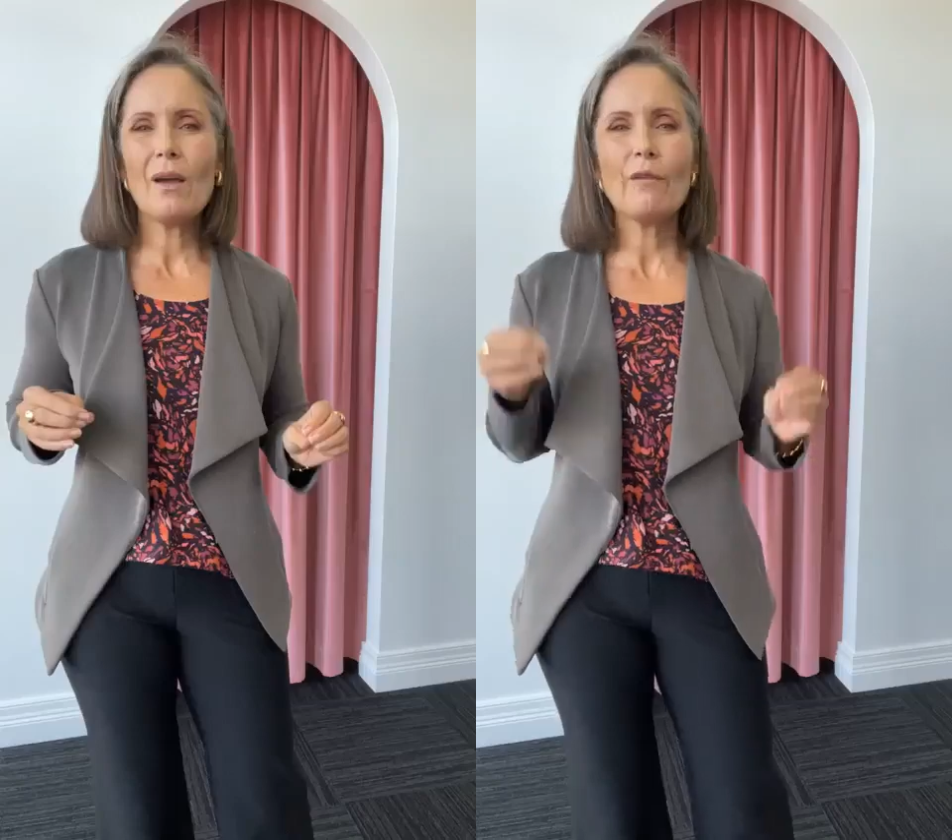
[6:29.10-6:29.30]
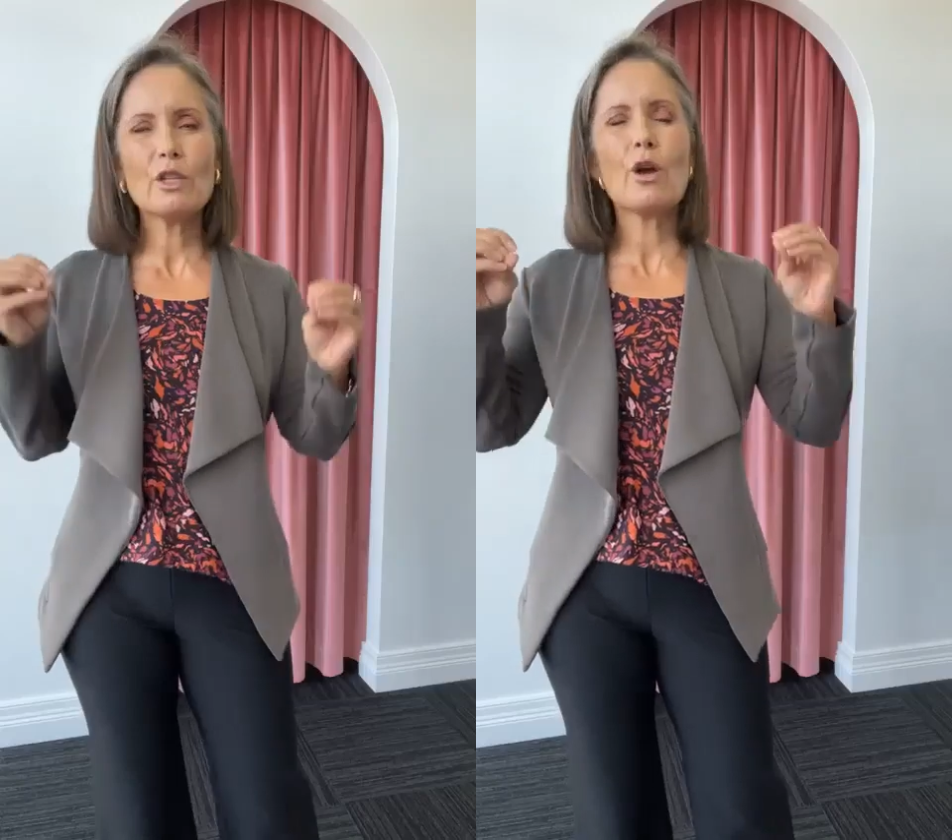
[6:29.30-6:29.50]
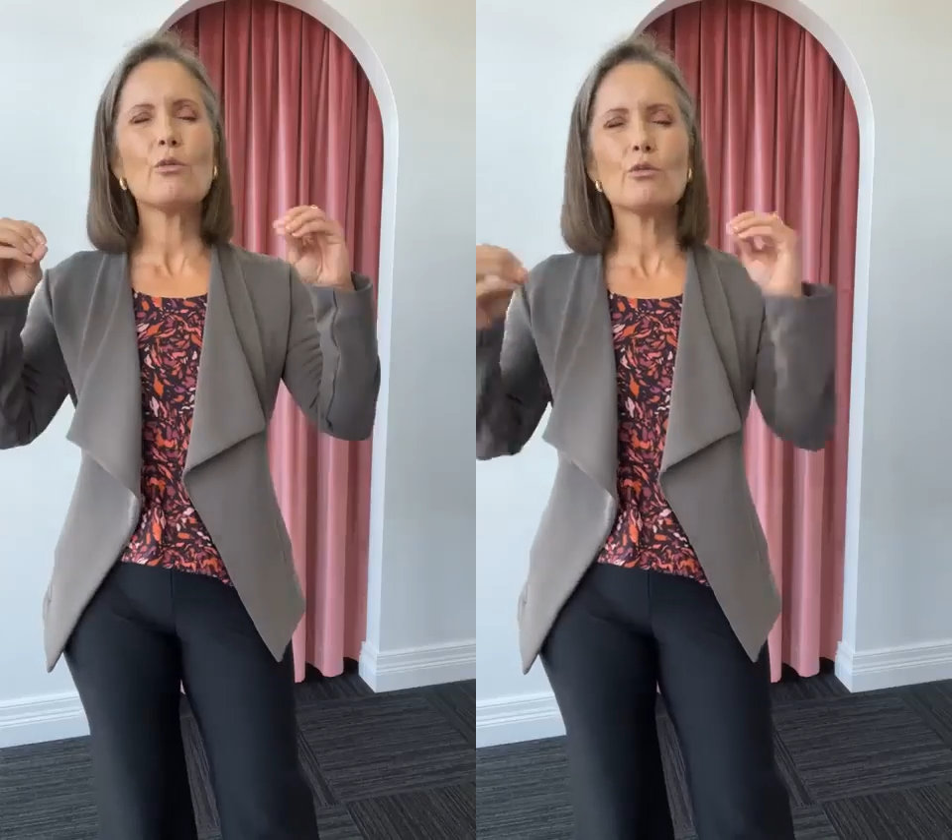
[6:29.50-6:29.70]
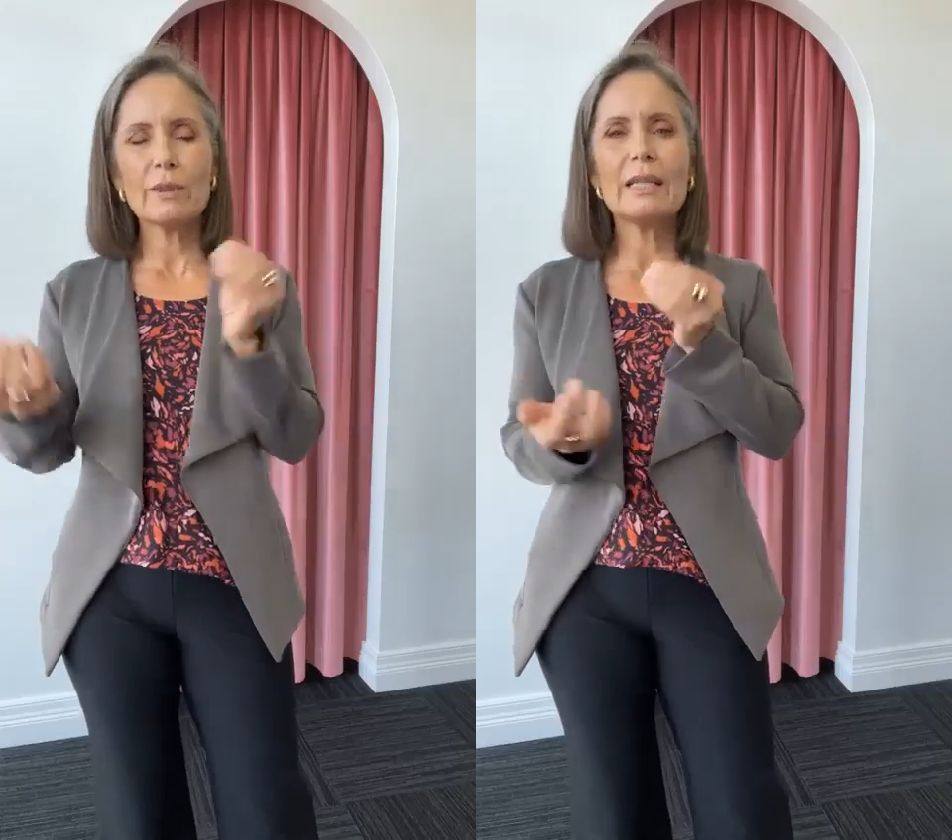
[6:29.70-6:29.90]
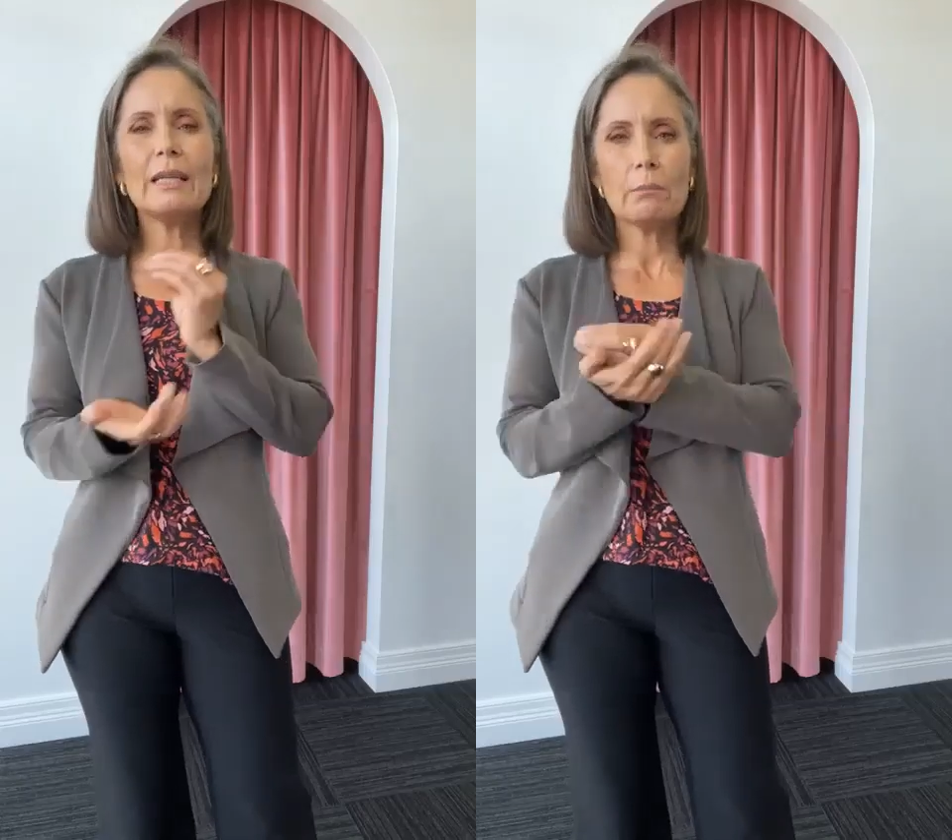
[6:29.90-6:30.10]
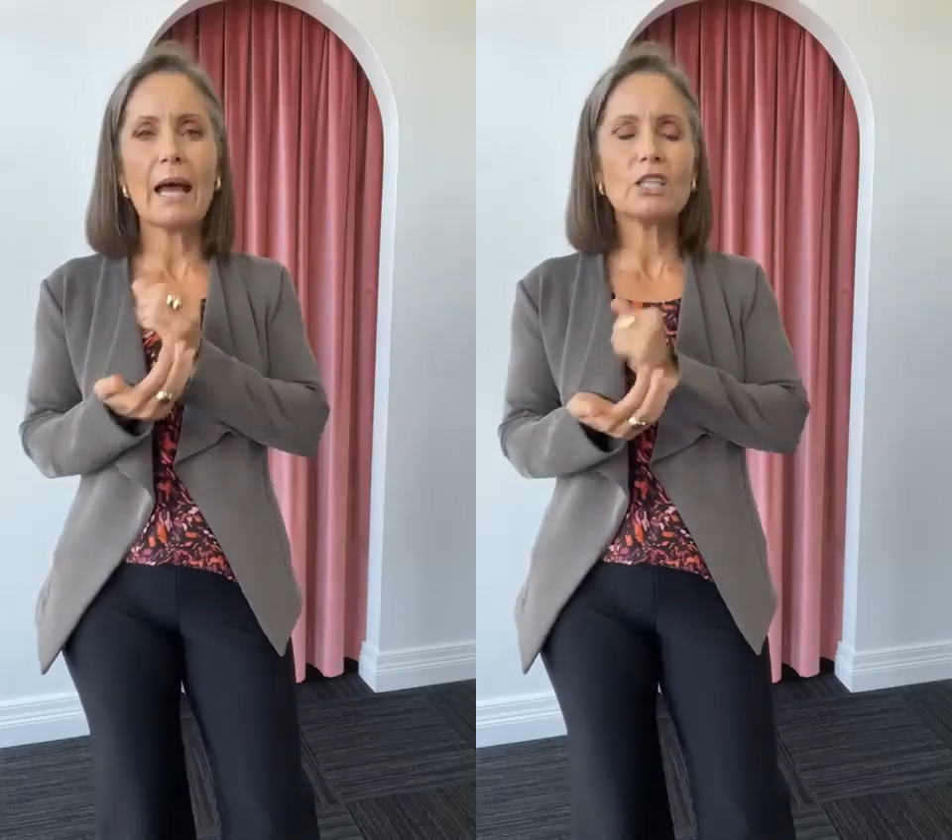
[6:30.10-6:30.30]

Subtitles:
think you have to go really